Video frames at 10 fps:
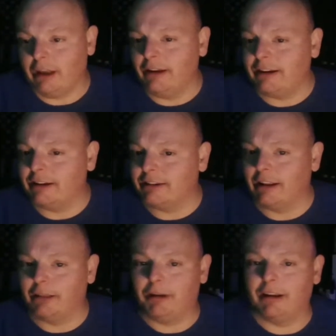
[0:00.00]
like I said at
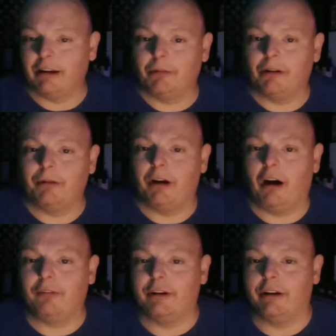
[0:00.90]
the beginning, I'm going to be
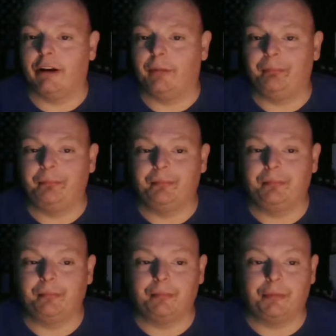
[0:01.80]
offering
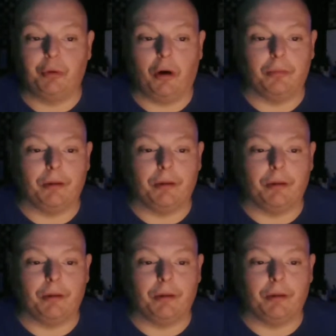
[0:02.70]
to all the Myco
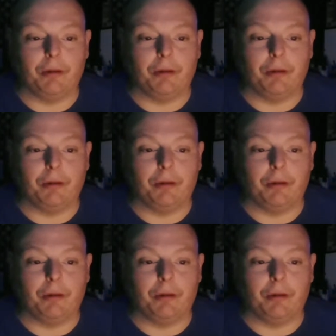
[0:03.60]
community that want to
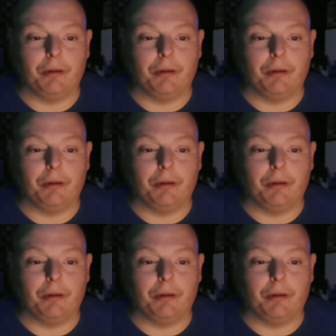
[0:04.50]
donate or whatever,